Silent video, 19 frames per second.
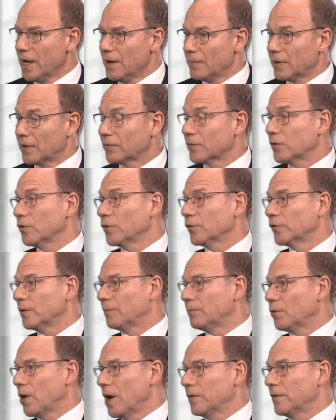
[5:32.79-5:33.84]
But of course, the
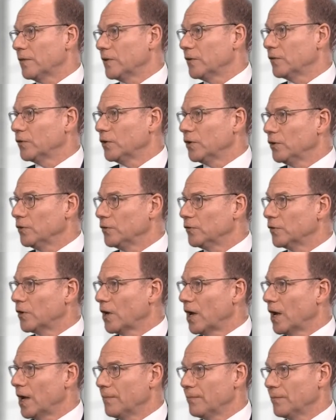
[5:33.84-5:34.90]
breadth is huge.
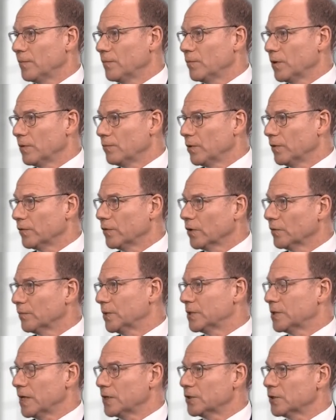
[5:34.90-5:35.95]
We've got
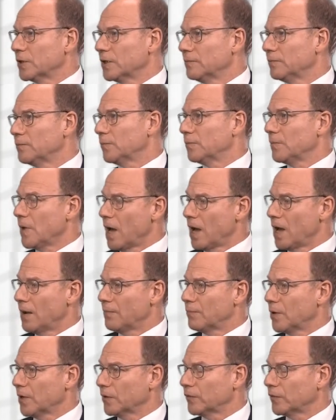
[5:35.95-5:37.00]
potential in
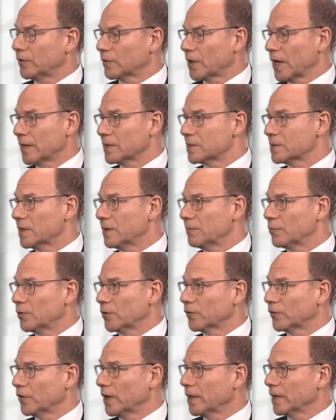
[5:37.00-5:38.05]
breast cancer,
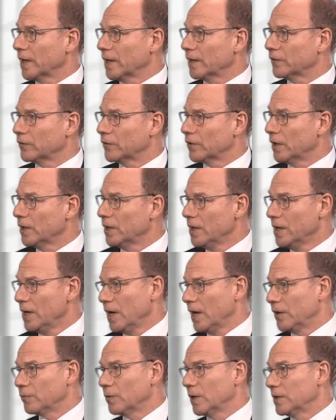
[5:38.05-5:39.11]
prostate cancer,
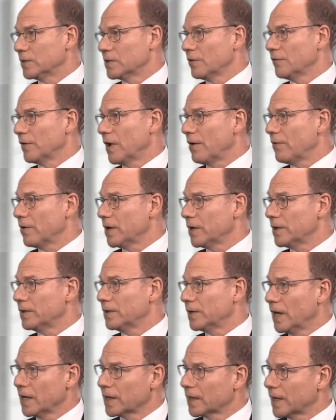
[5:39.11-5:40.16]
as well as ovarian,
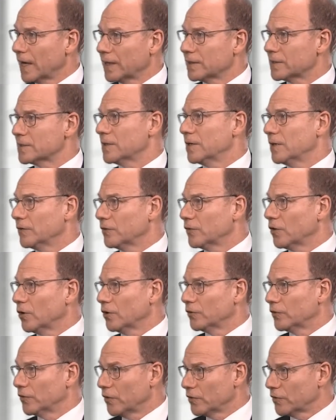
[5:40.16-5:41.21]
lung cancer, and so
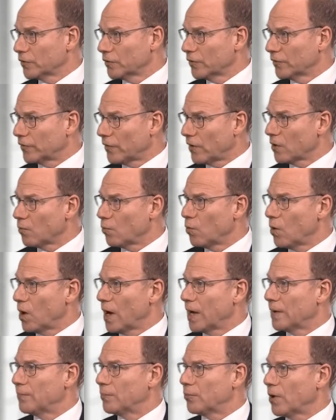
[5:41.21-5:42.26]
on. So there's a very
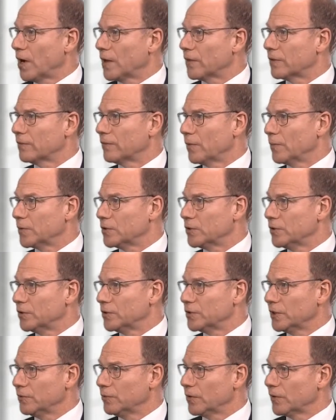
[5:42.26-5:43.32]
wide breadth of
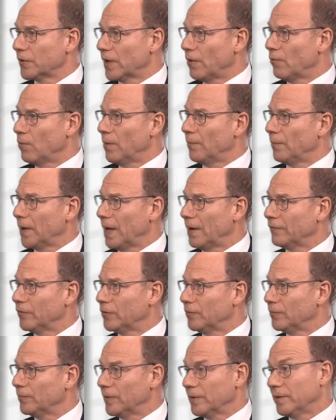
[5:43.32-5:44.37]
opportunity with that one
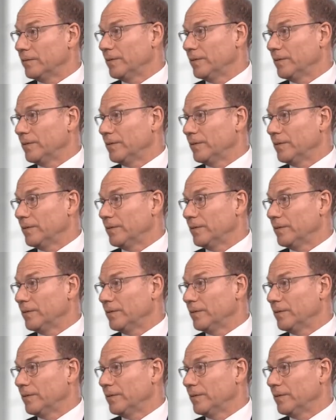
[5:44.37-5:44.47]
platform.